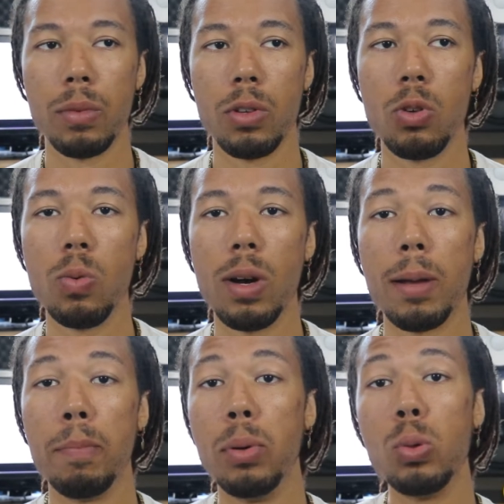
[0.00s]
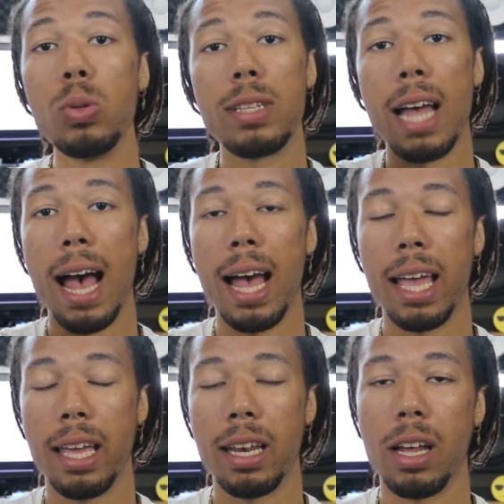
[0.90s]
you want to boost the
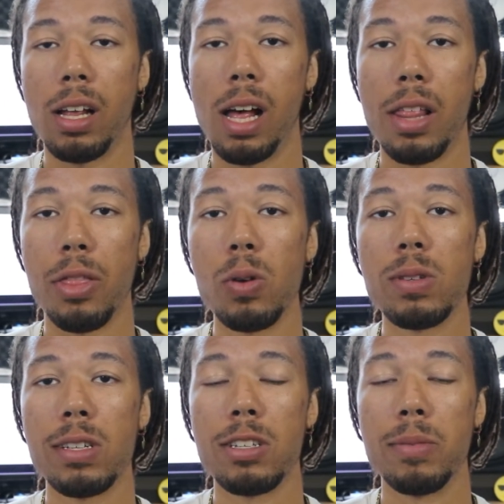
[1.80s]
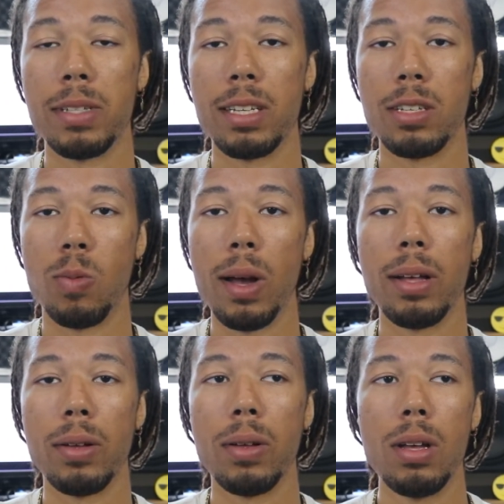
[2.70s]
high end on those instruments as
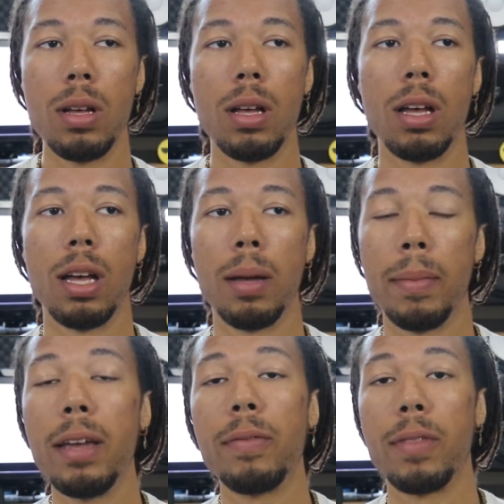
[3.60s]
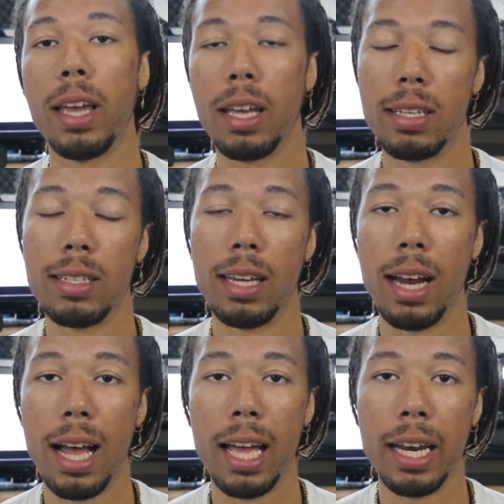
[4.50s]
well, if they contain high